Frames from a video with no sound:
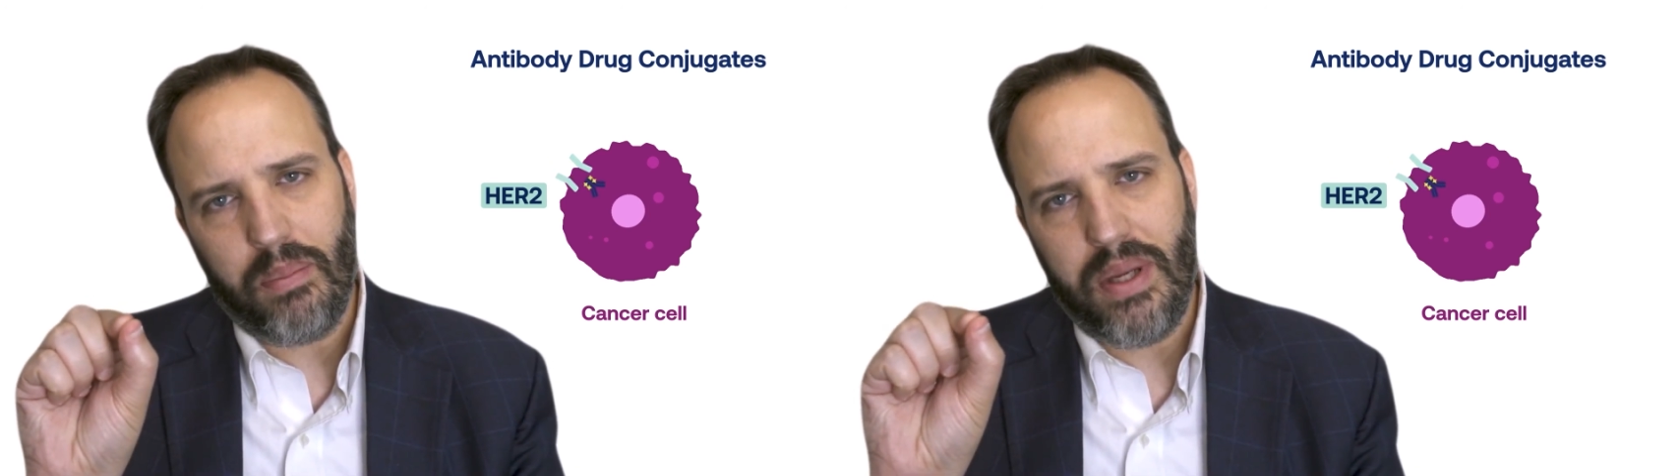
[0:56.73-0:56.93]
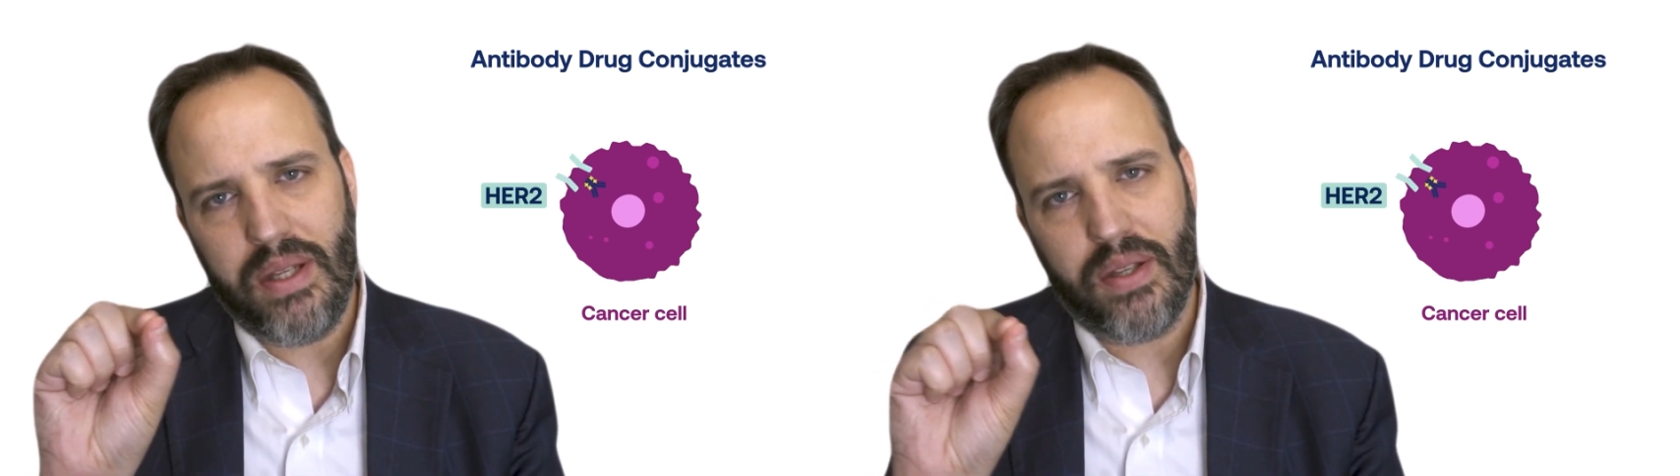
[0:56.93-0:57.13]

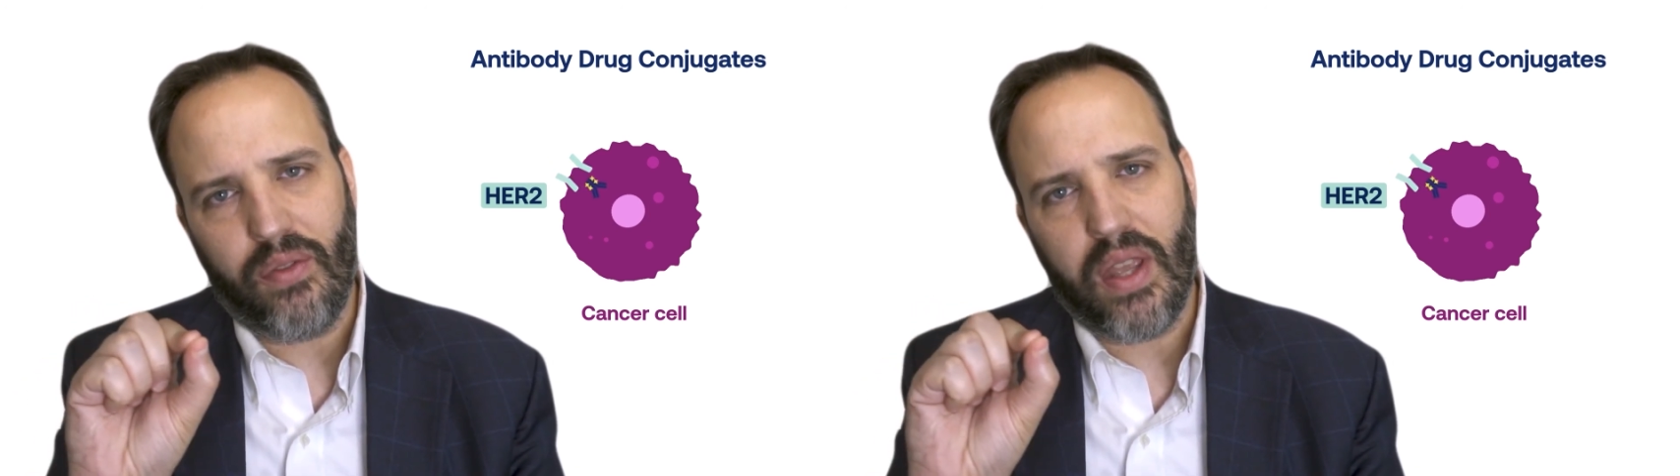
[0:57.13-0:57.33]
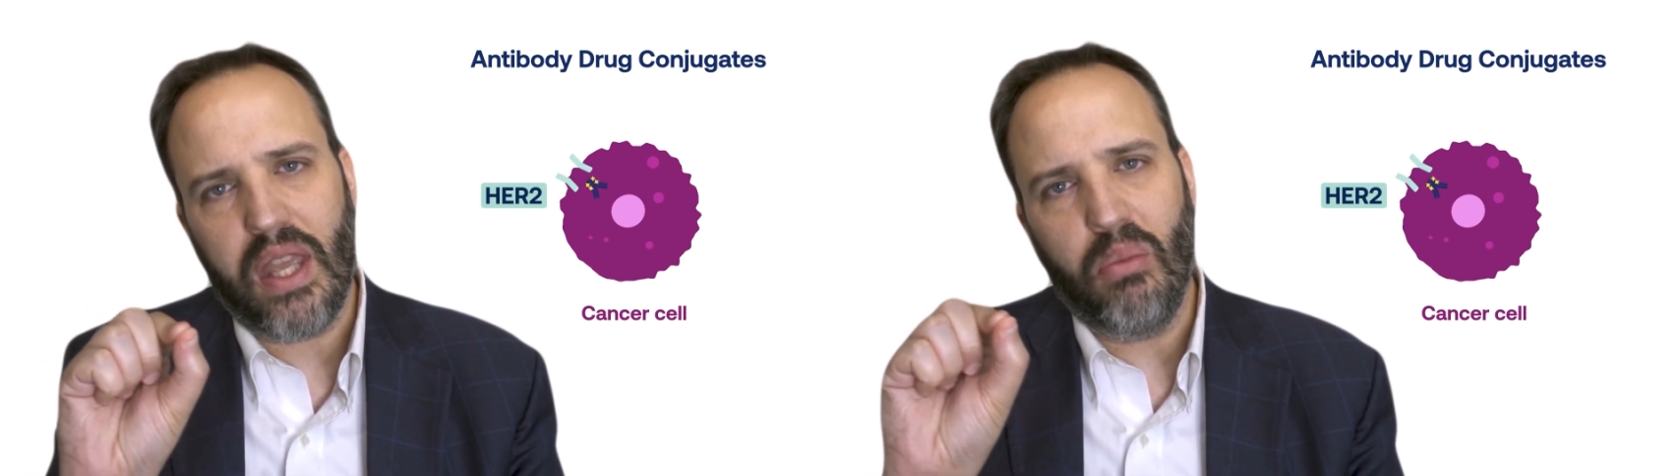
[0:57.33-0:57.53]
piece
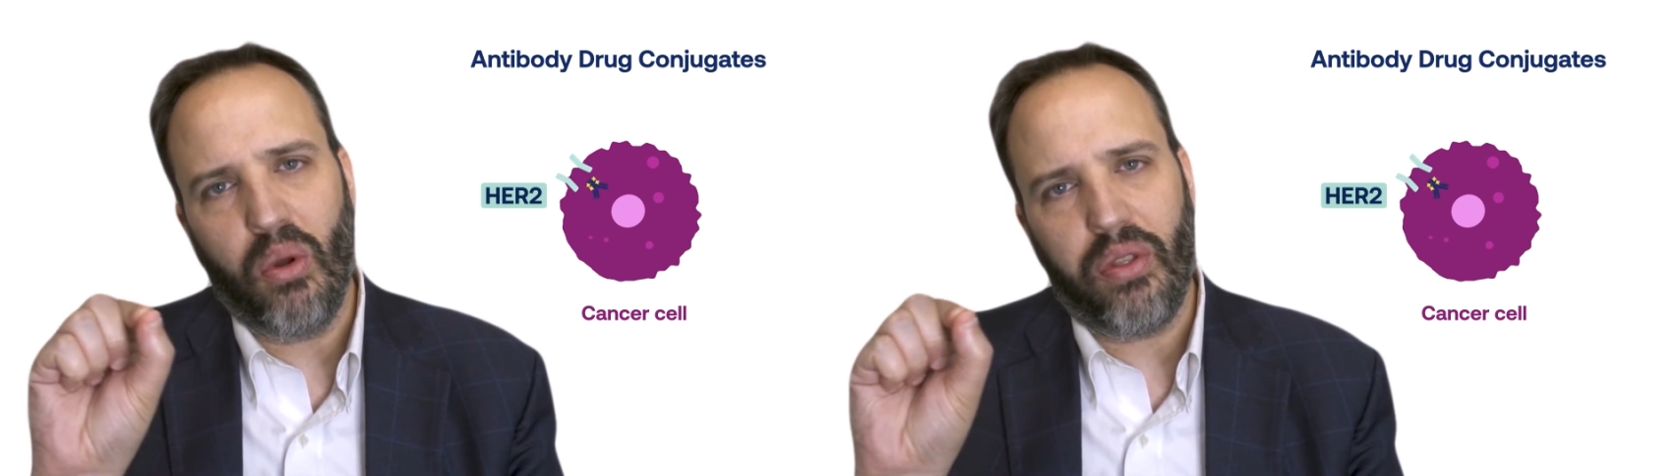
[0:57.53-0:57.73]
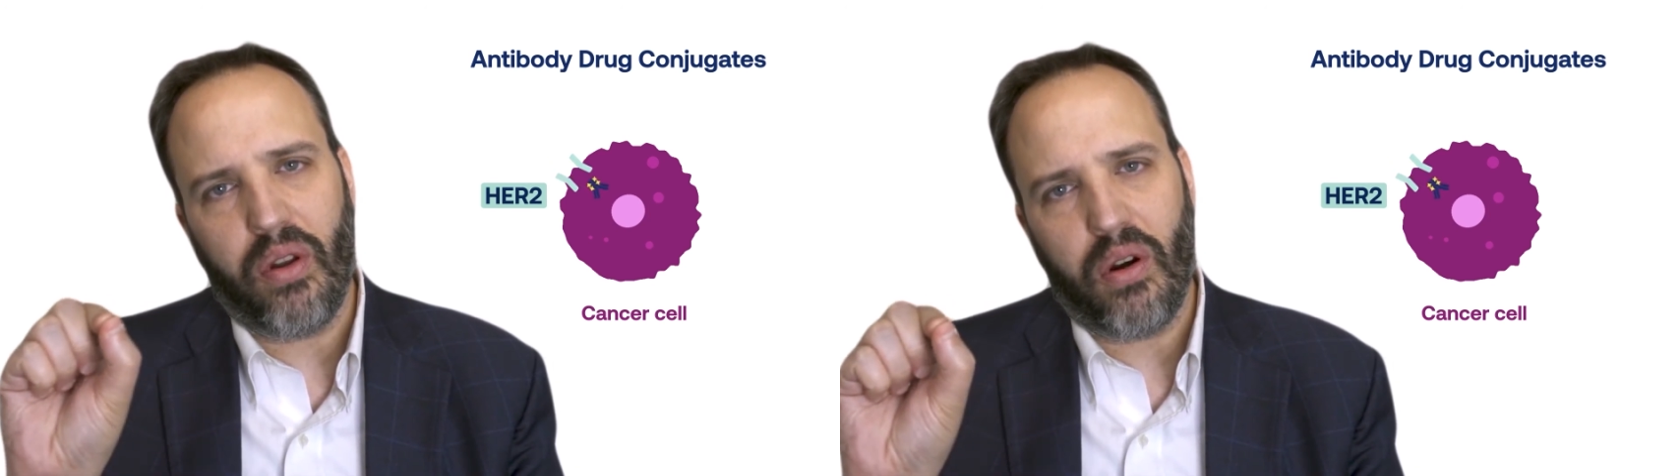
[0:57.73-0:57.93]
of
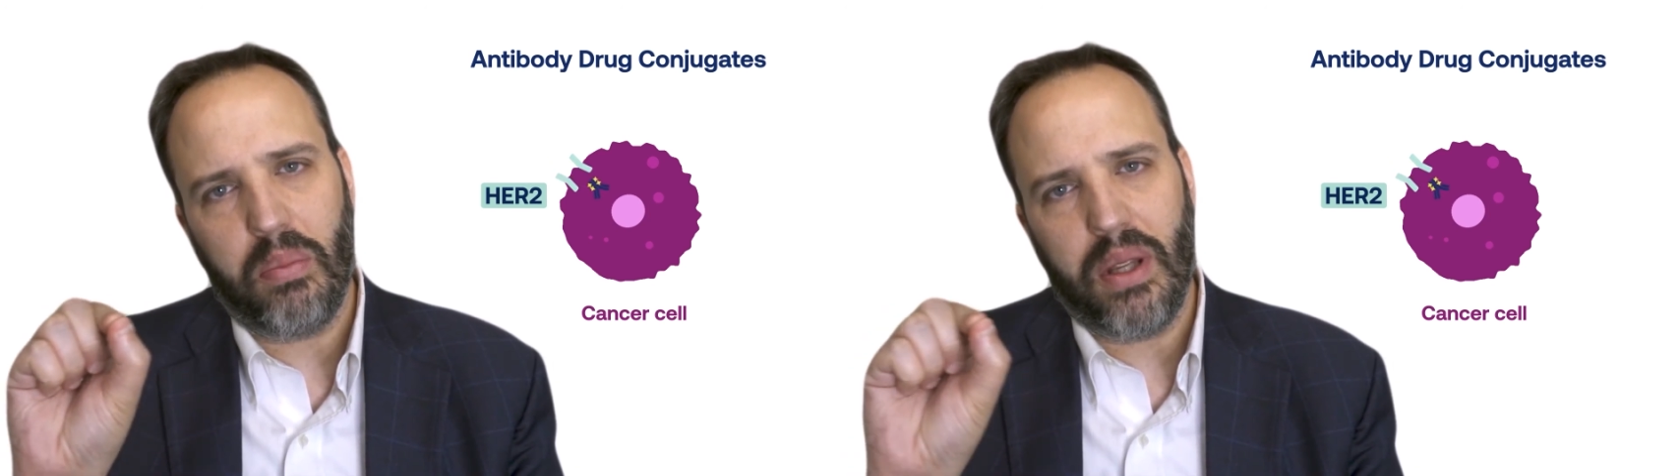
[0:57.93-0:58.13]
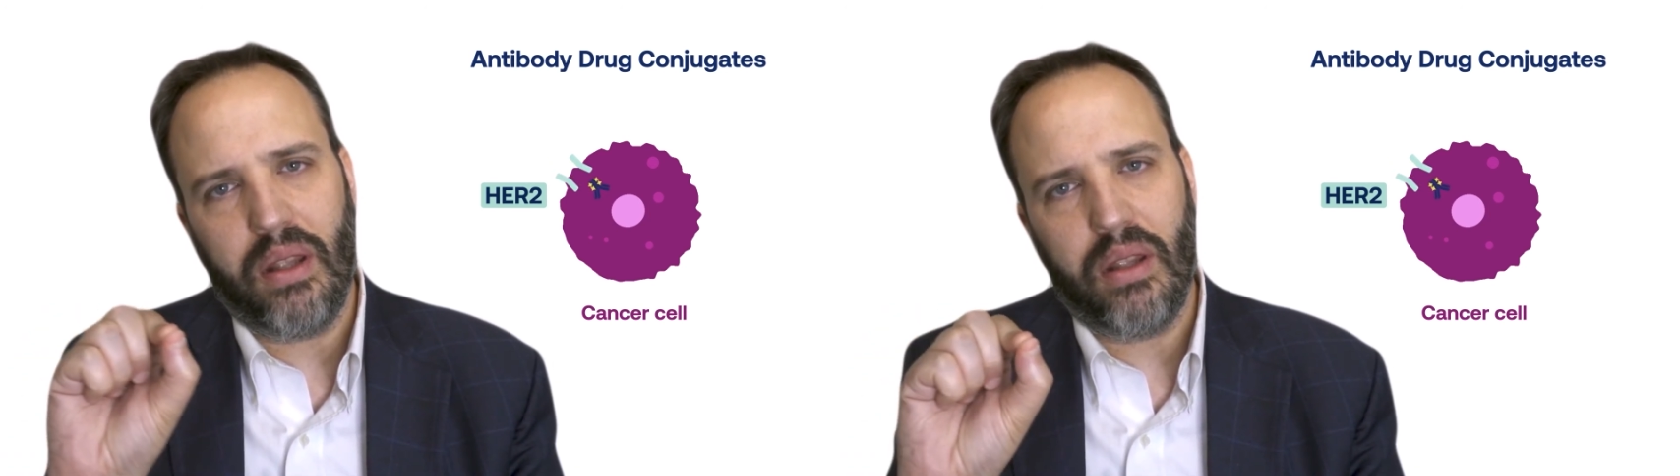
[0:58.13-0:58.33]

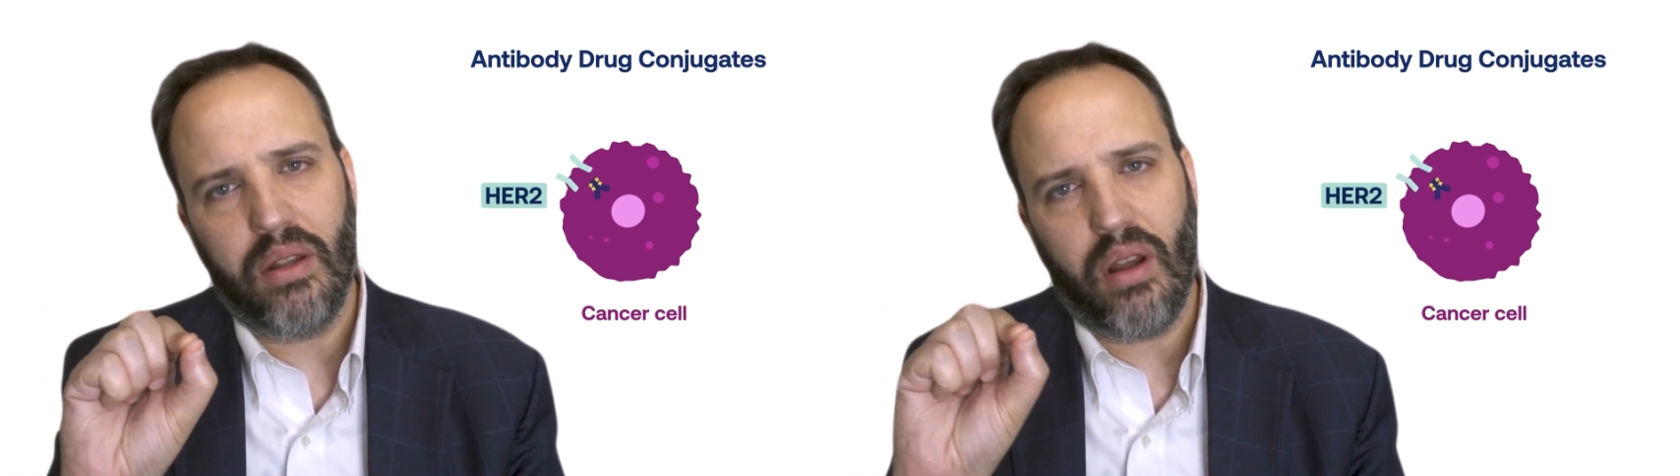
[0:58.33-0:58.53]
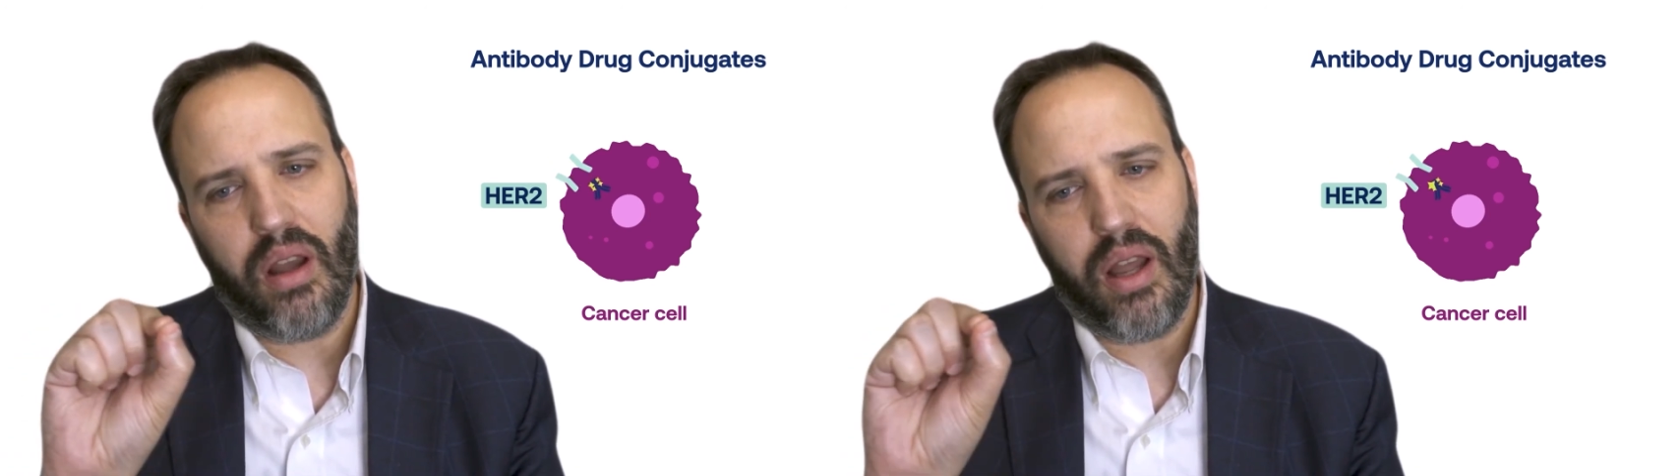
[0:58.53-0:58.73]
chemotherapy
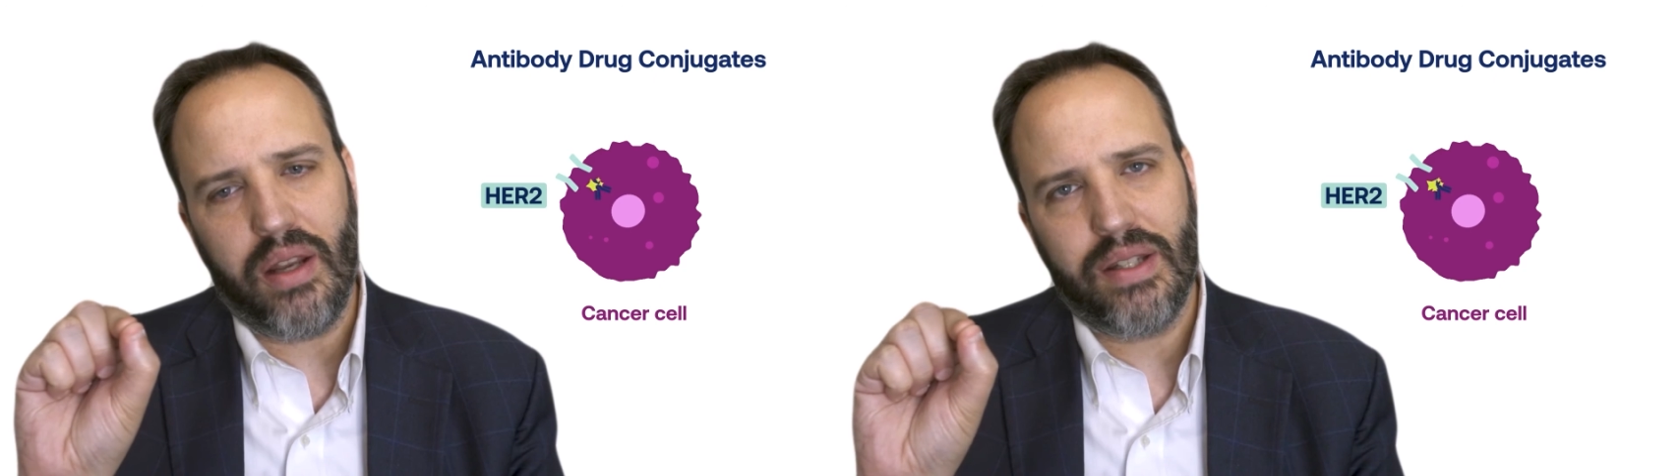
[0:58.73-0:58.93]
uh,